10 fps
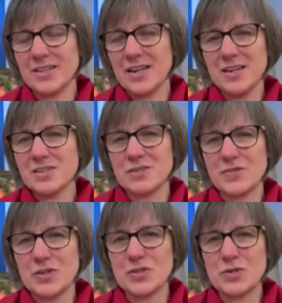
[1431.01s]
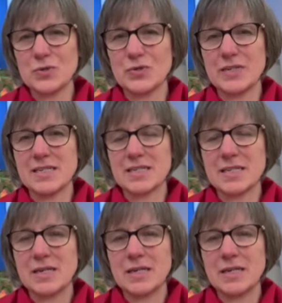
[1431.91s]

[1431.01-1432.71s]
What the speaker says: the last of those stories,